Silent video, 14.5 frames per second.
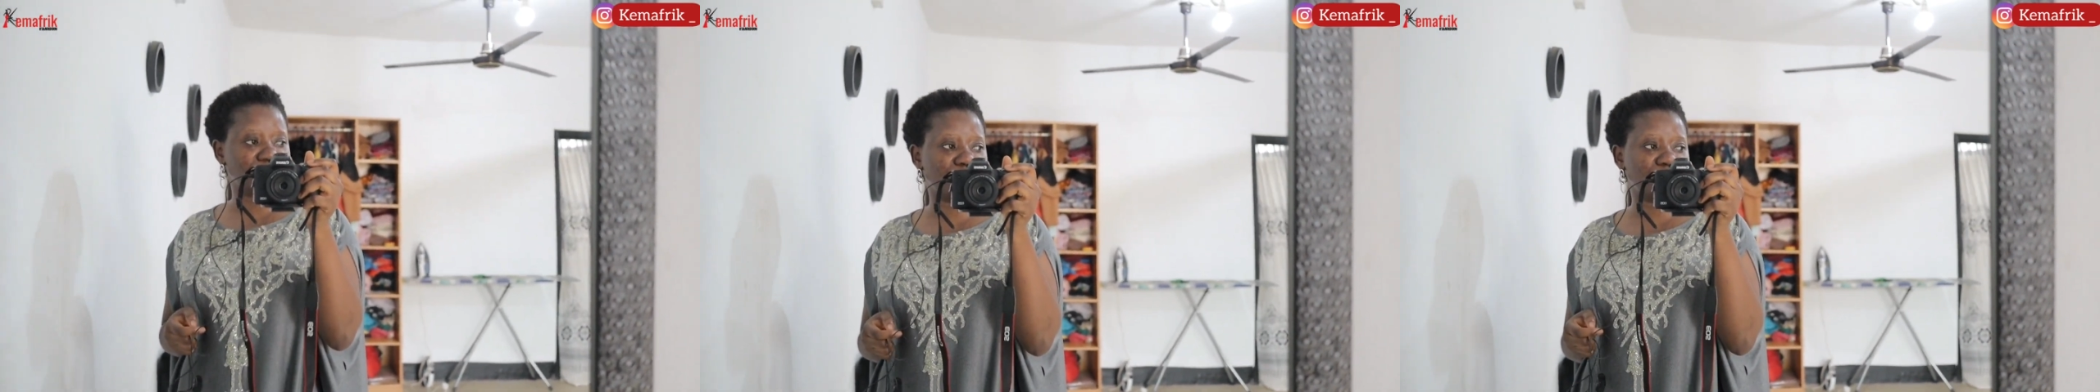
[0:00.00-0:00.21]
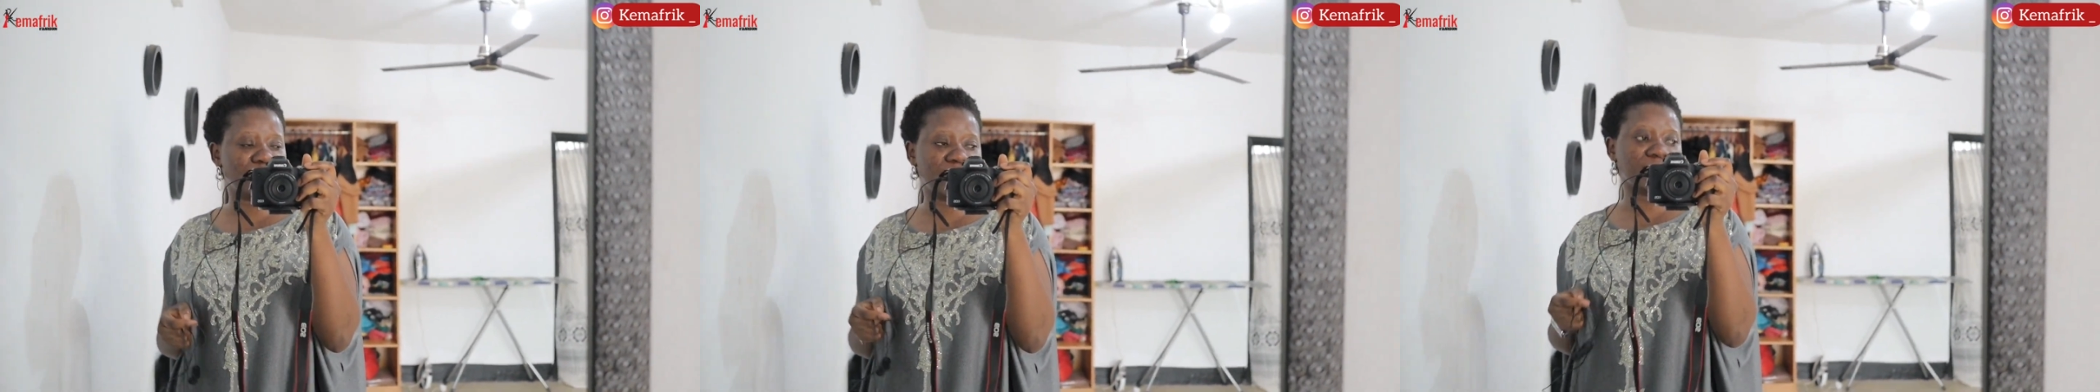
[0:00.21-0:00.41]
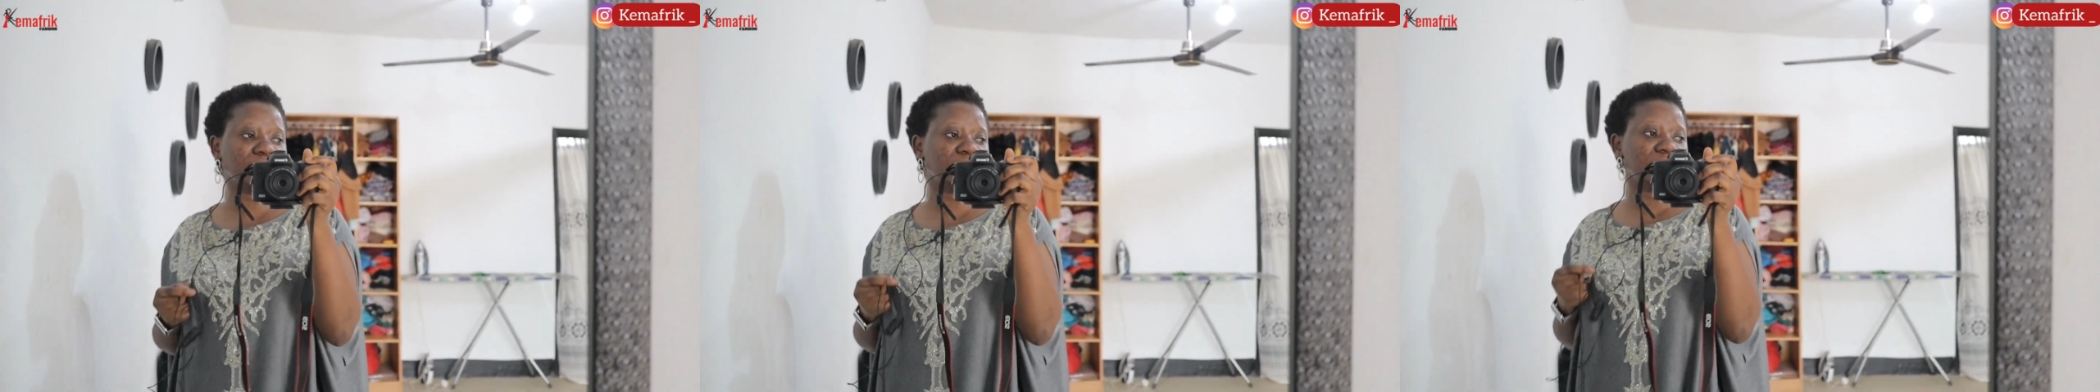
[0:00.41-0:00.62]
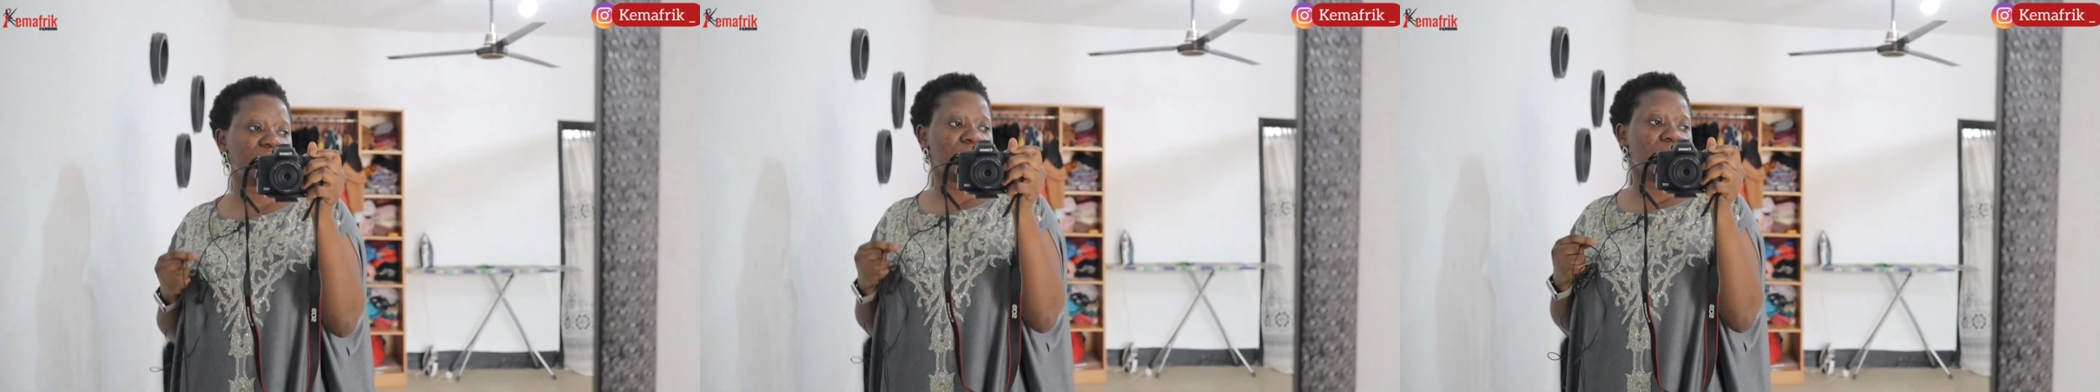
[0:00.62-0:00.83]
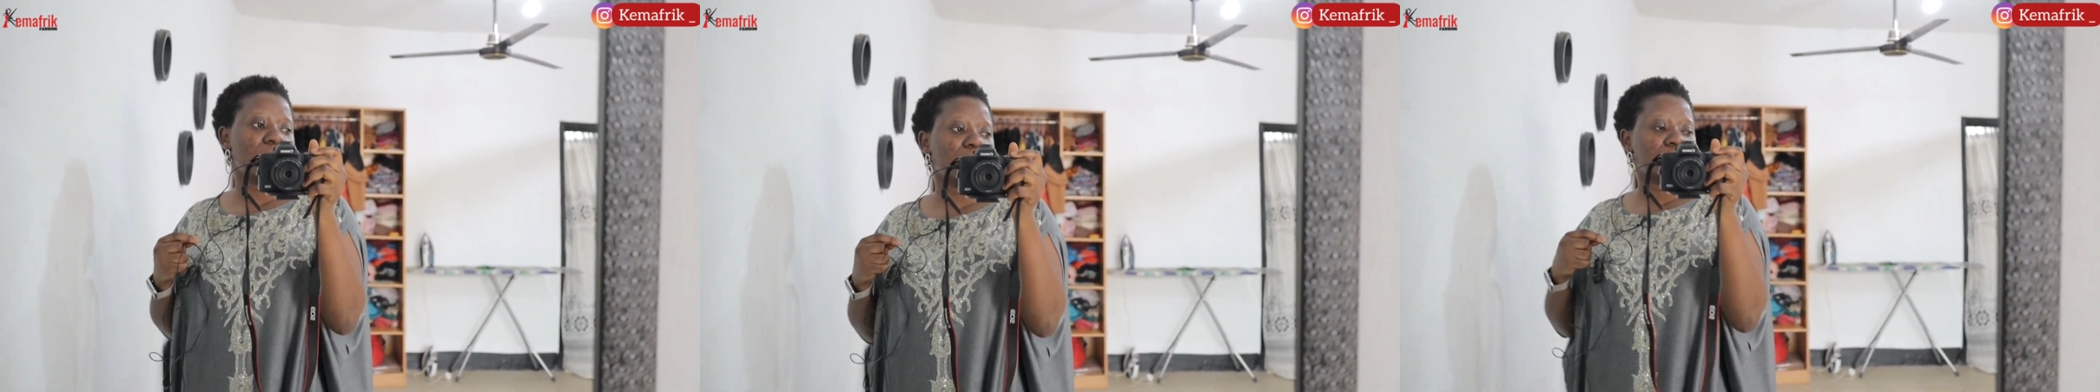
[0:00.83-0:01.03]
fine.
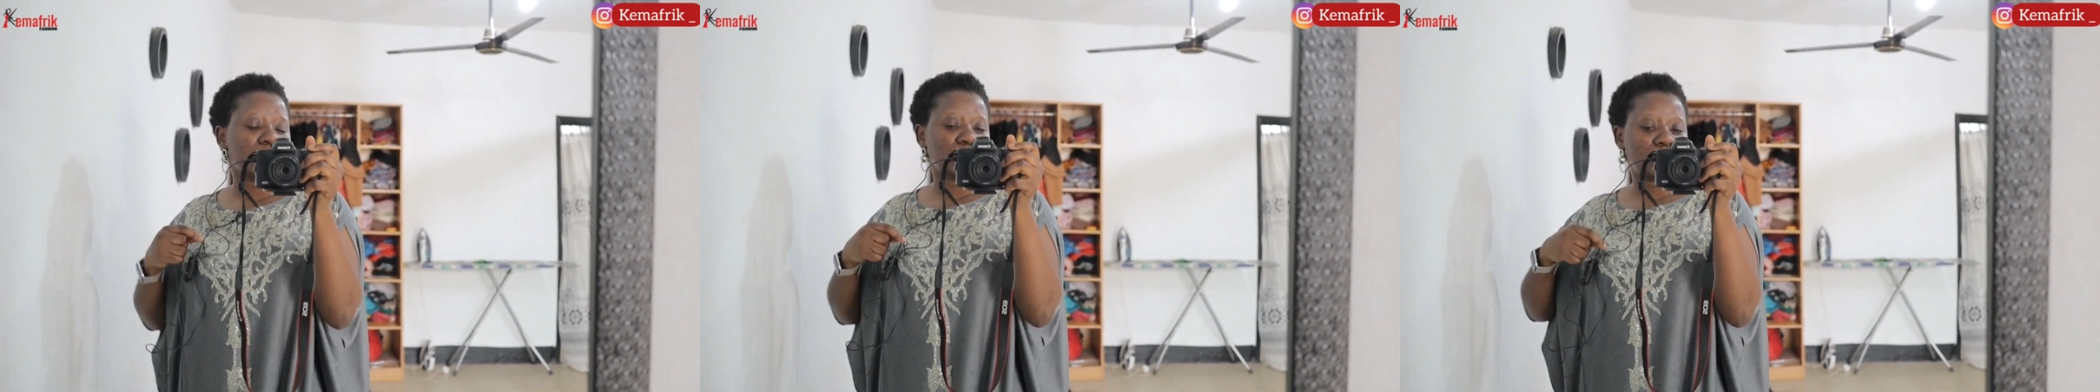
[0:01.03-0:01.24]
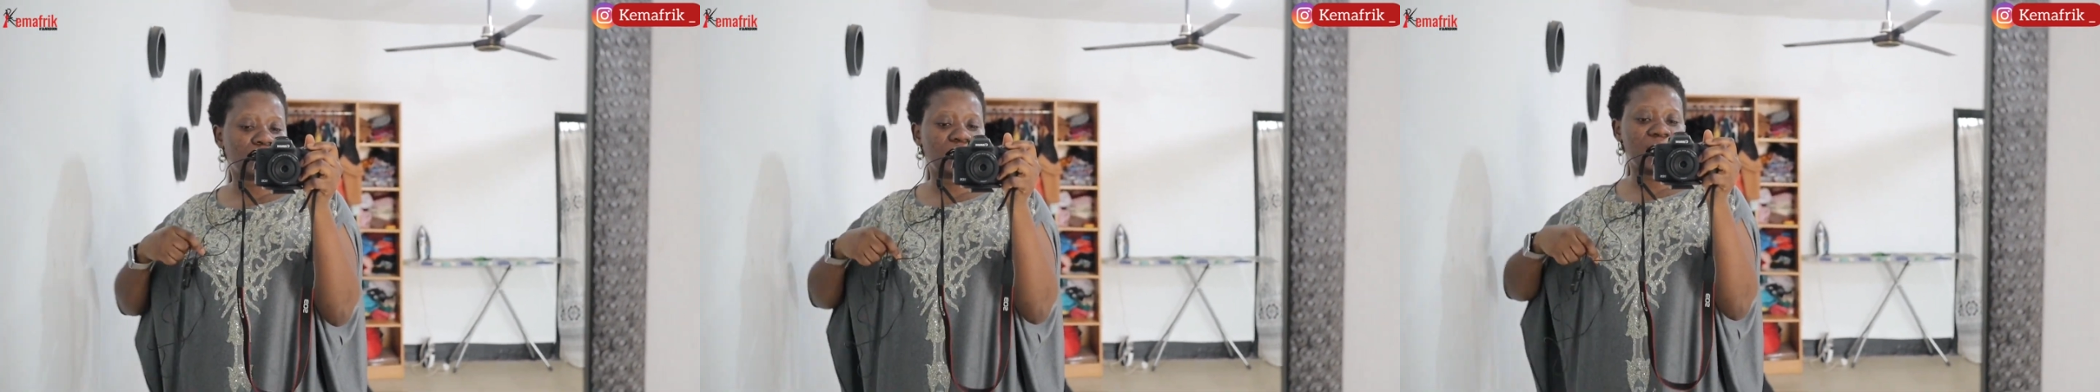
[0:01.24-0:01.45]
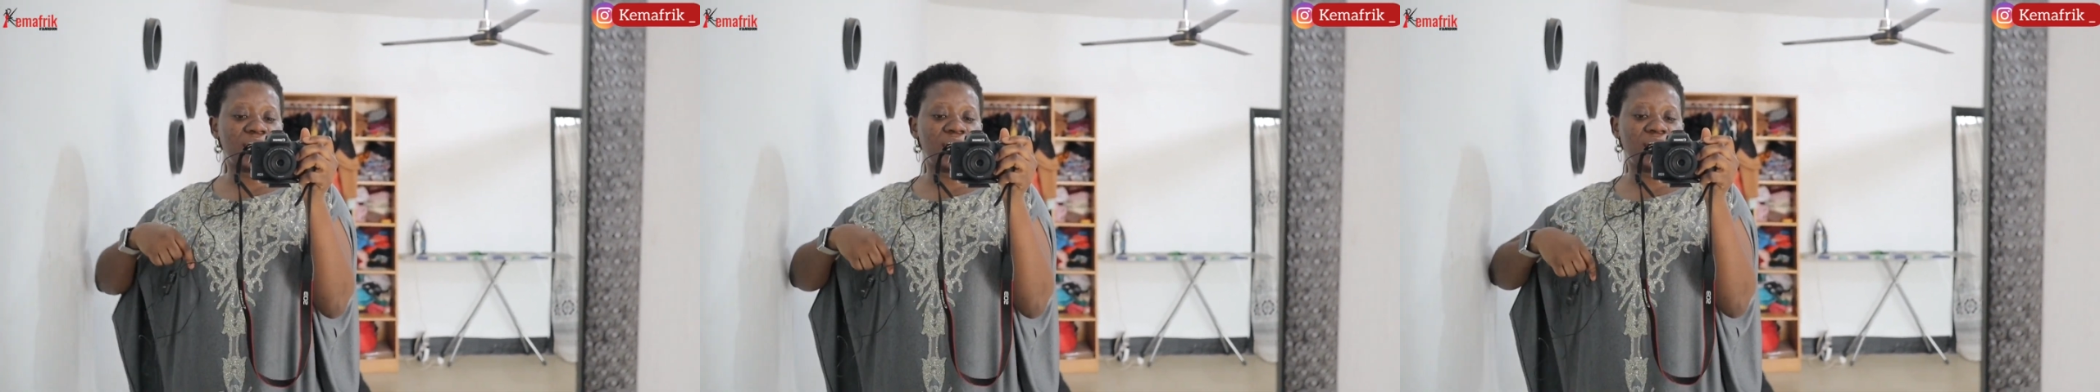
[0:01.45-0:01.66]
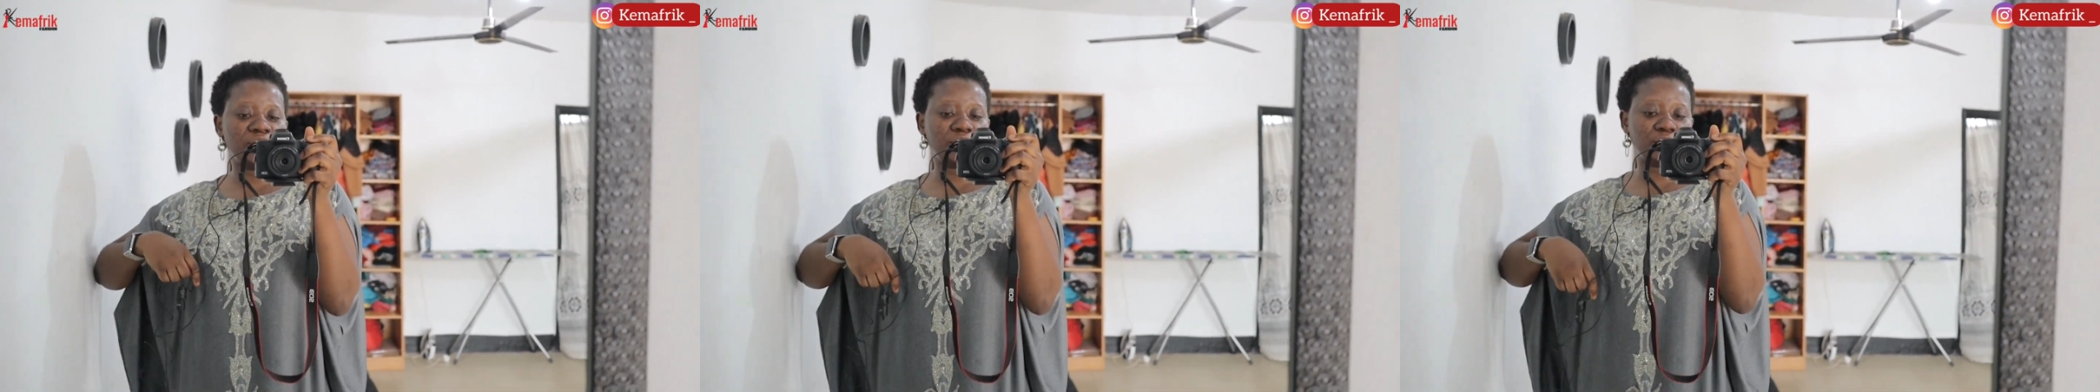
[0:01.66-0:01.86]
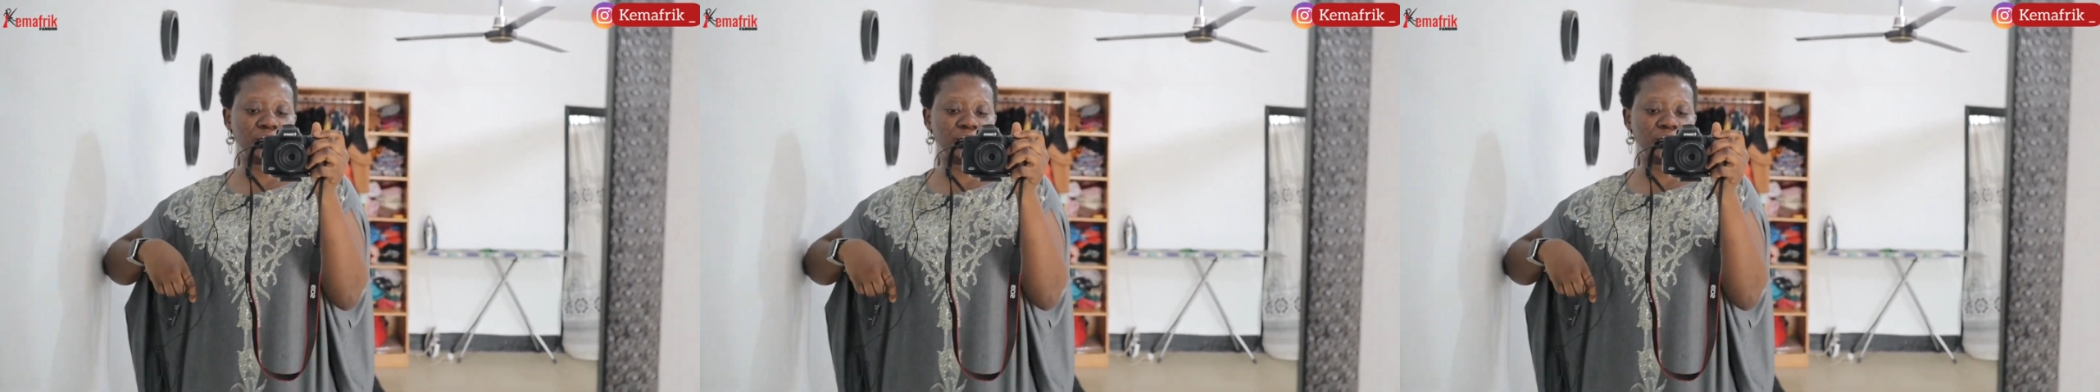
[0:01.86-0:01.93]
Today I have a